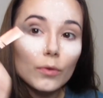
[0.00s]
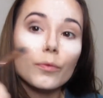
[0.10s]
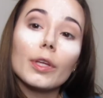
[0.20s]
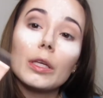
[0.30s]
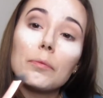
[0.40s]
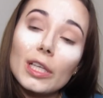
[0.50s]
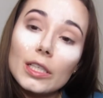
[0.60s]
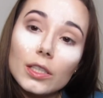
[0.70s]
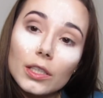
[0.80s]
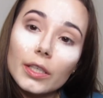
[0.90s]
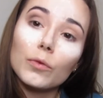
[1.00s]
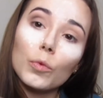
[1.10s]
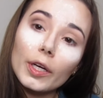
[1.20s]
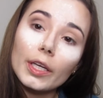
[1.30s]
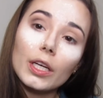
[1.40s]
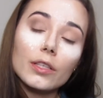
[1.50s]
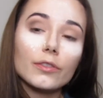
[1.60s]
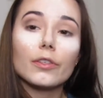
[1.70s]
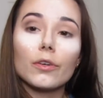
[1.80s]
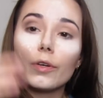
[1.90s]
Really blend it in, work it in
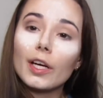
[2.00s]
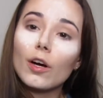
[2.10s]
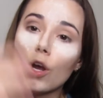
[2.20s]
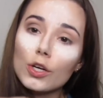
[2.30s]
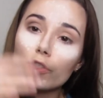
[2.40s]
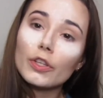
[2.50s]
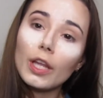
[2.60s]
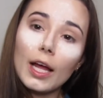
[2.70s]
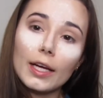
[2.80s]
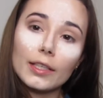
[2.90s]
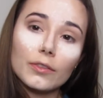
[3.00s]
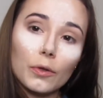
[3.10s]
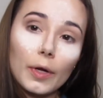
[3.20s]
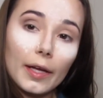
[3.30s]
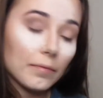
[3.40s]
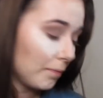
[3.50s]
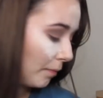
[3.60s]
so you don't get harsh lines, okay?